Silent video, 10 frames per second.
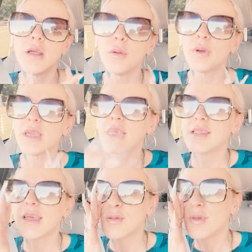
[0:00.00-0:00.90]
But
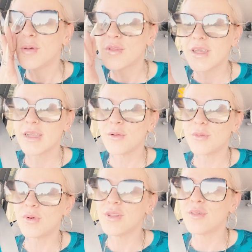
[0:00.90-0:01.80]
Casey asked me, he was like,
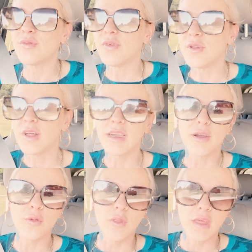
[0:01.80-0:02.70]
what does it feel like
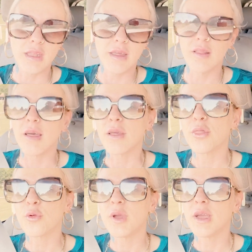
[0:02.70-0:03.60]
only getting like
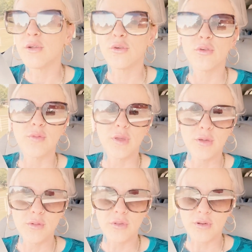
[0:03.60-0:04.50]
300
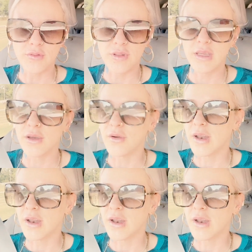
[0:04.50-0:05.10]
views on a video?